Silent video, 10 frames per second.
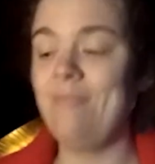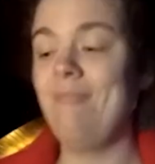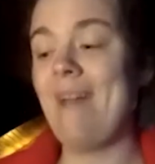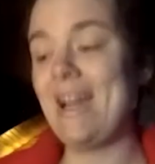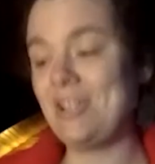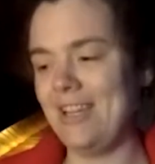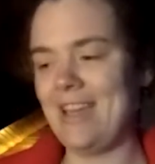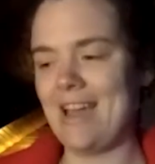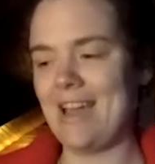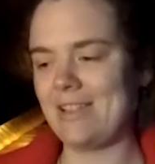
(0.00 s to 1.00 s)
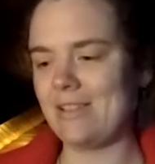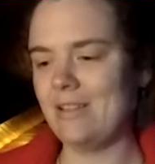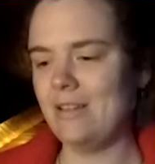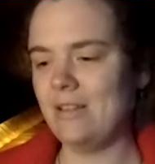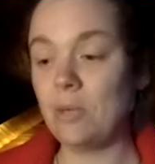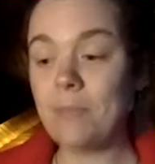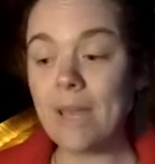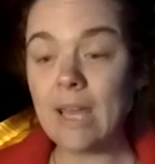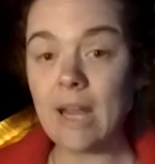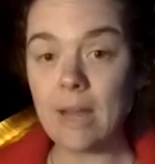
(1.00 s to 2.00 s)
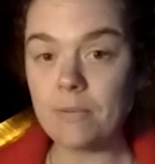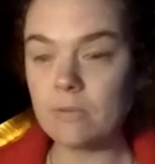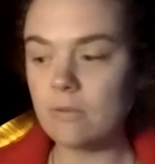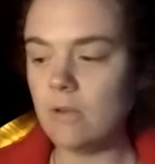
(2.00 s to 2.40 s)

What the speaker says: Matching, yes. Don't pick it up.